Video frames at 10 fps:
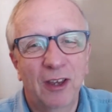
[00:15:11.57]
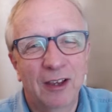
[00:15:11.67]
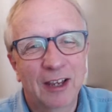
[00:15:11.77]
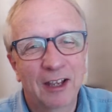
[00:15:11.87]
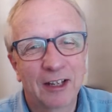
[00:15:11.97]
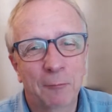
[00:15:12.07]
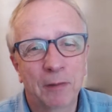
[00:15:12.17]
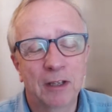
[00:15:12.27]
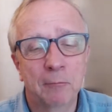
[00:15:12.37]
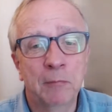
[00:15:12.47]
can
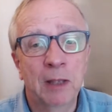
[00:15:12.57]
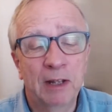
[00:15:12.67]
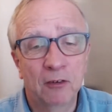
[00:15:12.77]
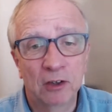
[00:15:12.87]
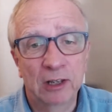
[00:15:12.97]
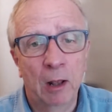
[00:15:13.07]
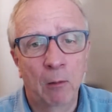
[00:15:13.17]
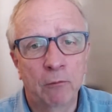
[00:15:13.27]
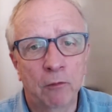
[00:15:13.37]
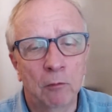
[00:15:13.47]
be immensely
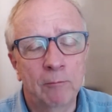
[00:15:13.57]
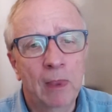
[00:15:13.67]
helpful.